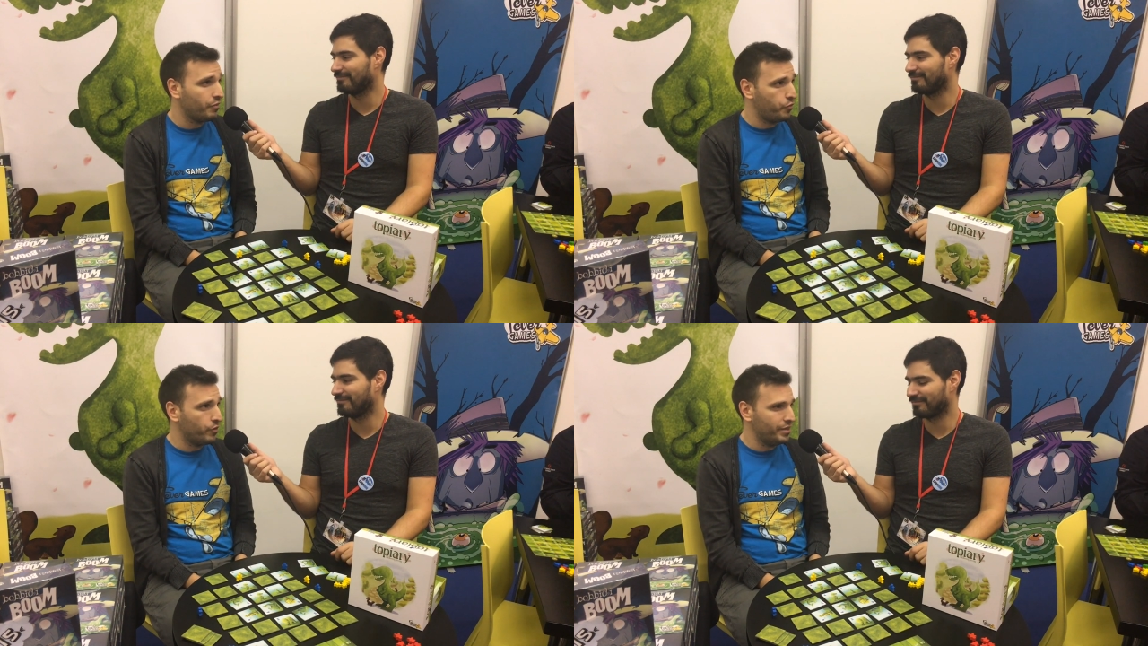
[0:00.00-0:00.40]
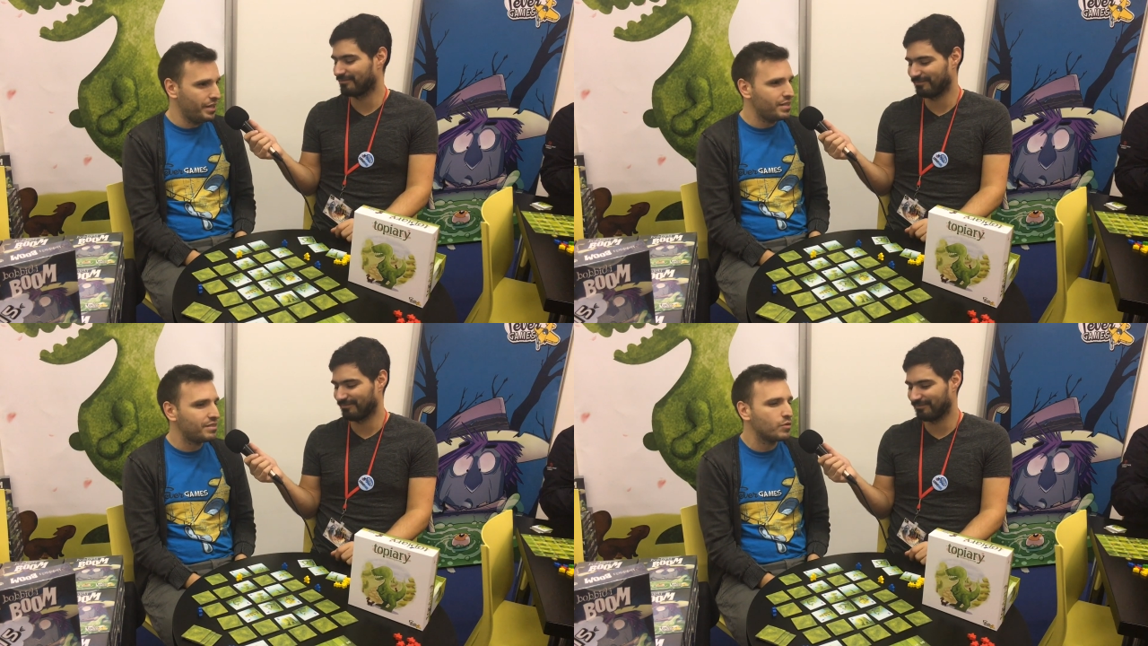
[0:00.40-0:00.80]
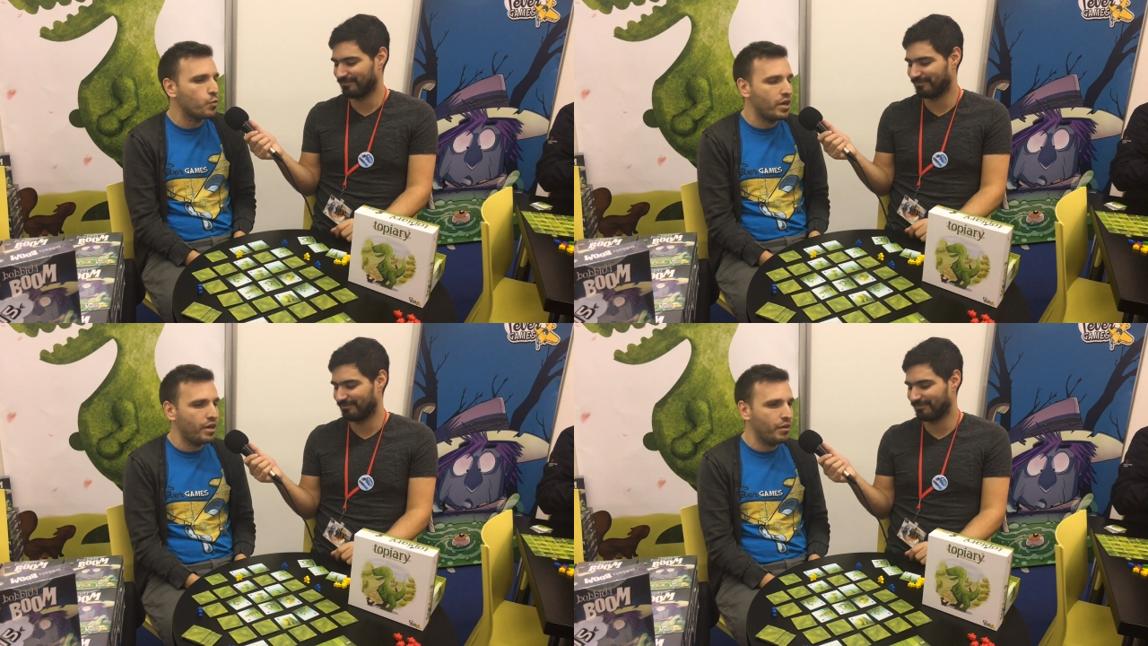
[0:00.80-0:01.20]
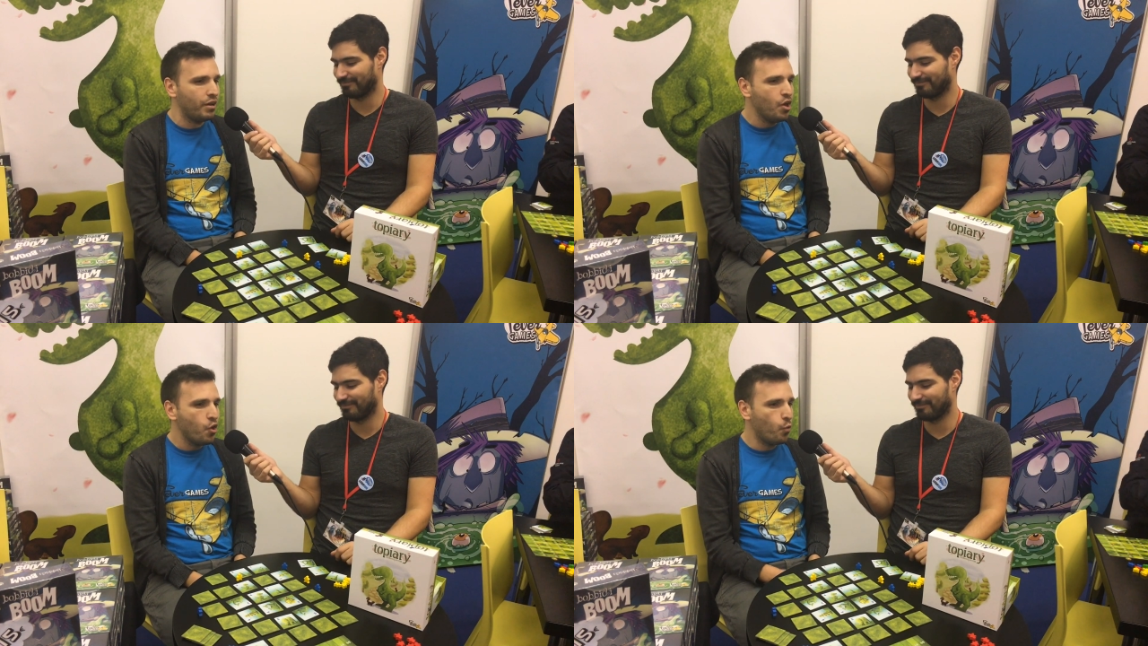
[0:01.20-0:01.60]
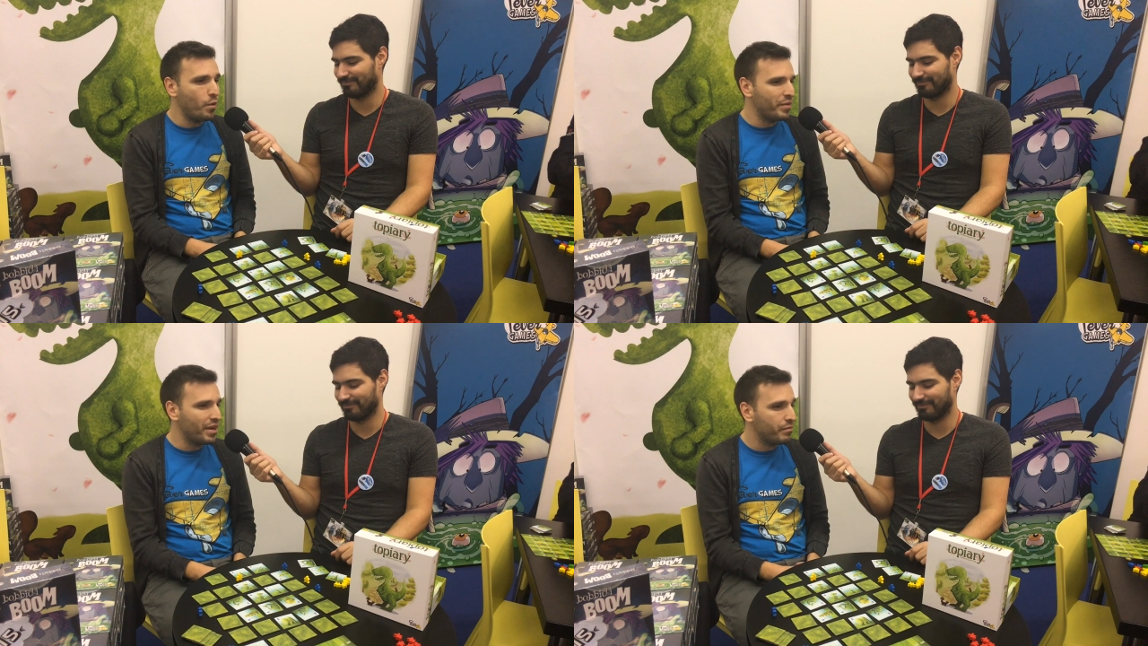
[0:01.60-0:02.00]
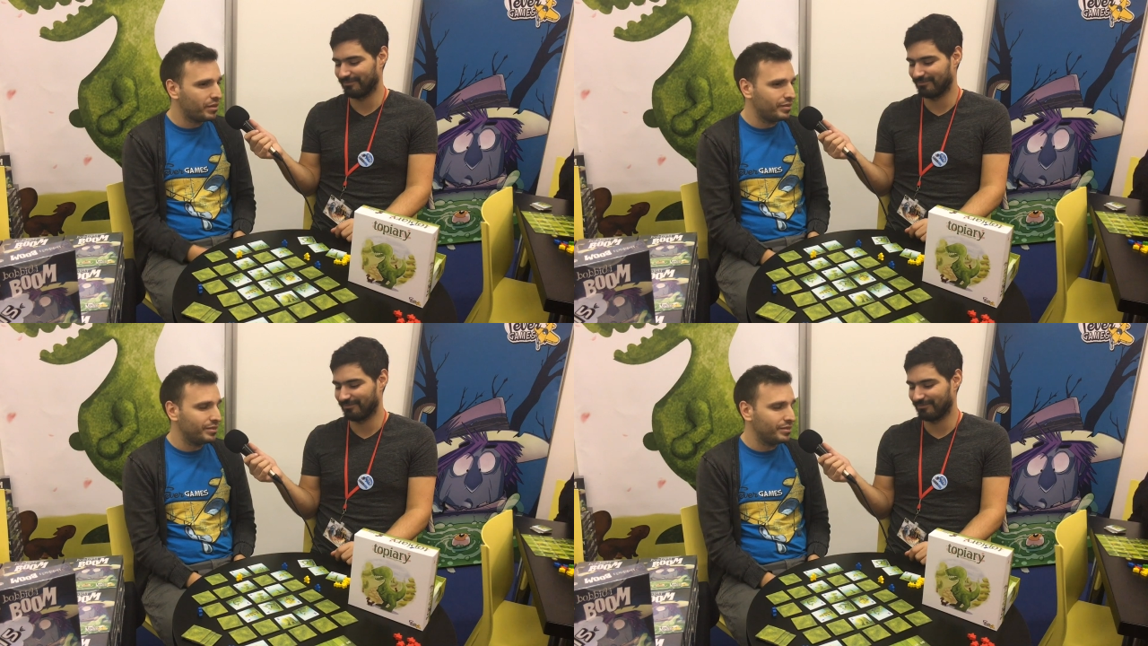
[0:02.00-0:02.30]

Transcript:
Speaker 1: for this. We we met